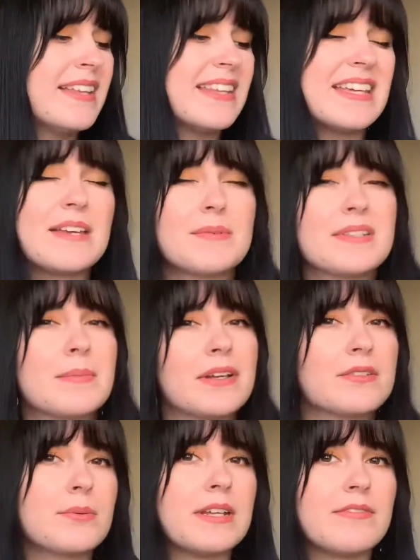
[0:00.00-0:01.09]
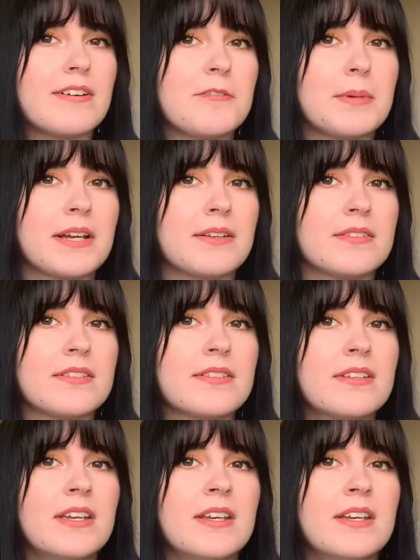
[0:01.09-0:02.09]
I think it was about £25.